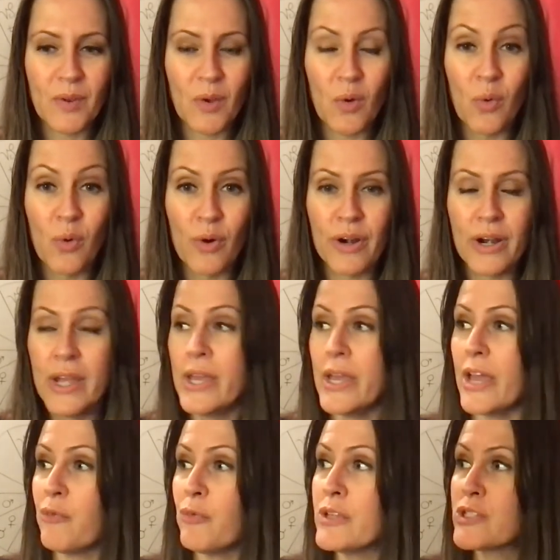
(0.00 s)
Or
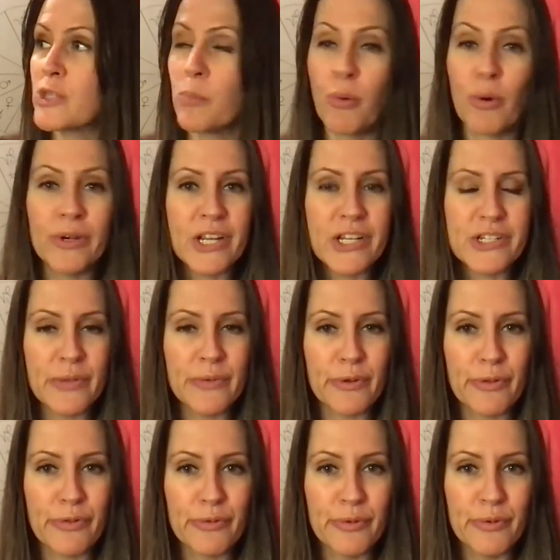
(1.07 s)
if we support each other
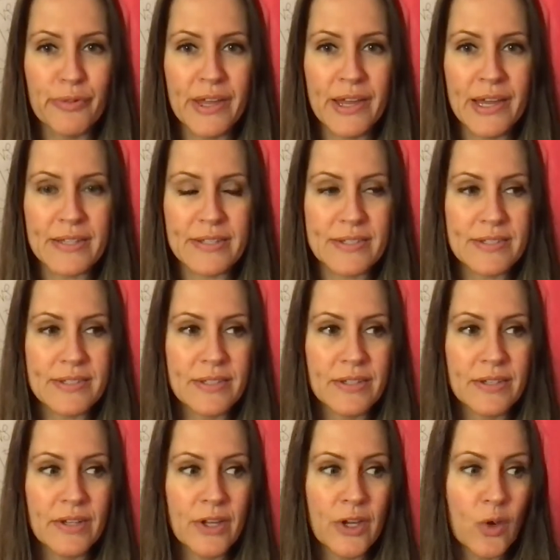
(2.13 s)
through this,
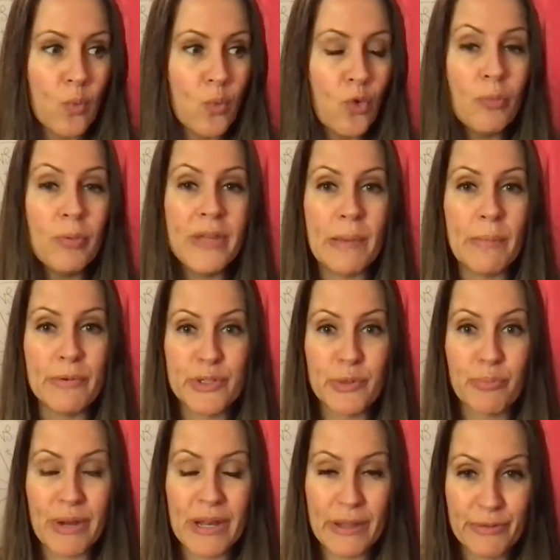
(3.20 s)
we'll be able to
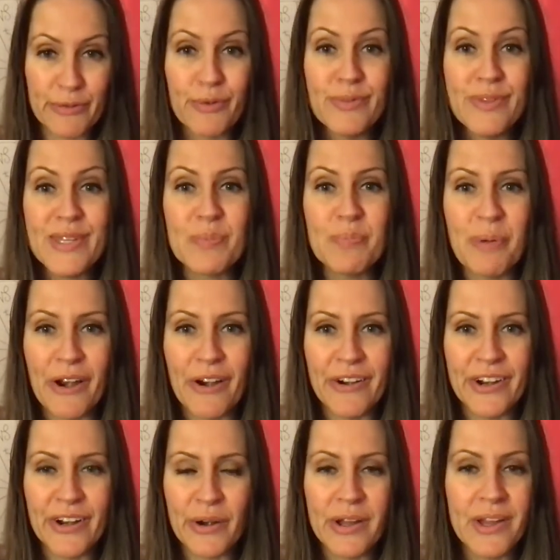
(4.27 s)
break through this
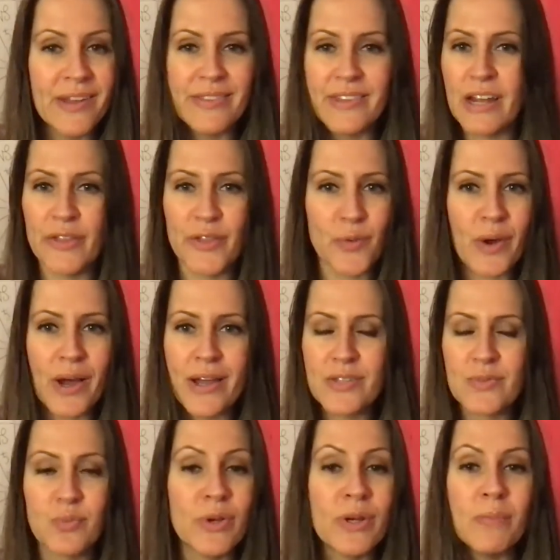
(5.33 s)
barrier that
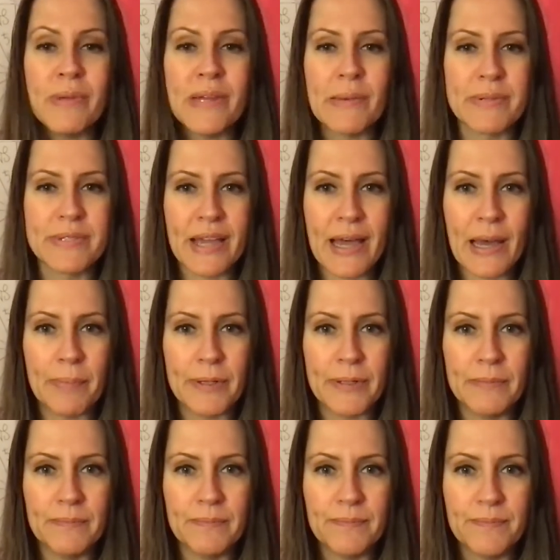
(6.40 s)
otherwise wouldn't be able to
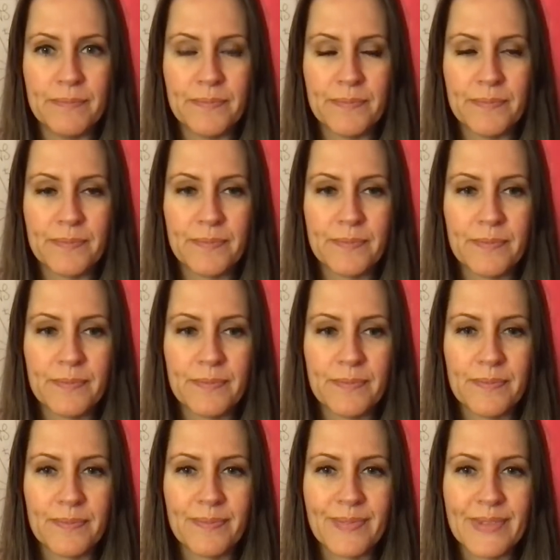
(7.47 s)
happen.
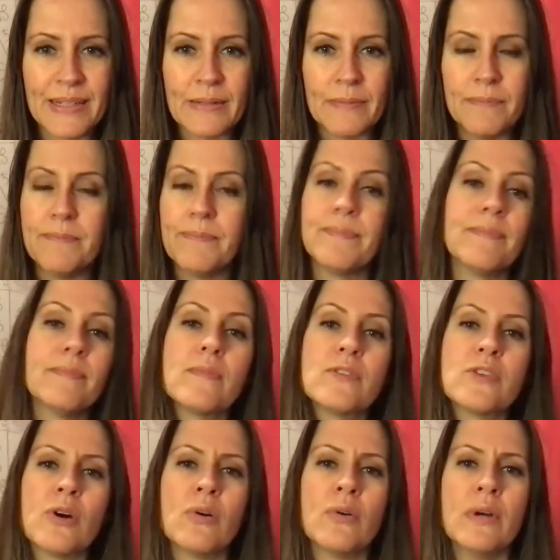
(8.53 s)
Yeah.
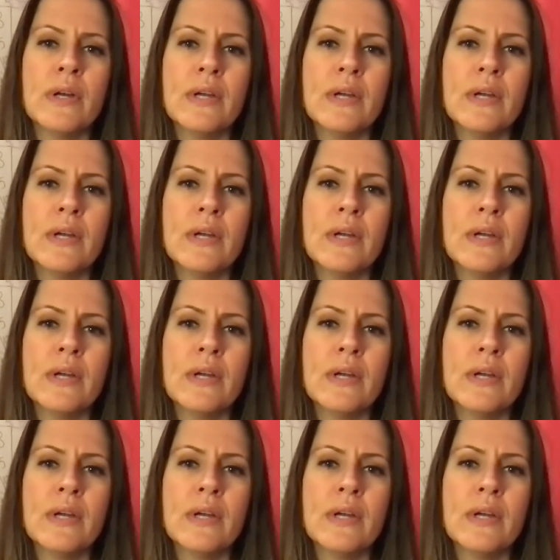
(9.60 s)
So